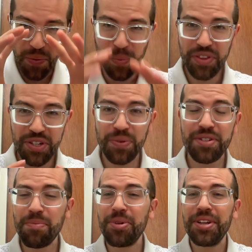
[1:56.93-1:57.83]
with
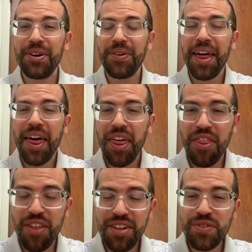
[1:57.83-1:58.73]
Jose Mourinho,
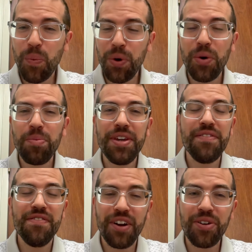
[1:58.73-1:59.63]
this will be
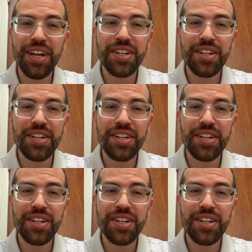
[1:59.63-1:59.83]
very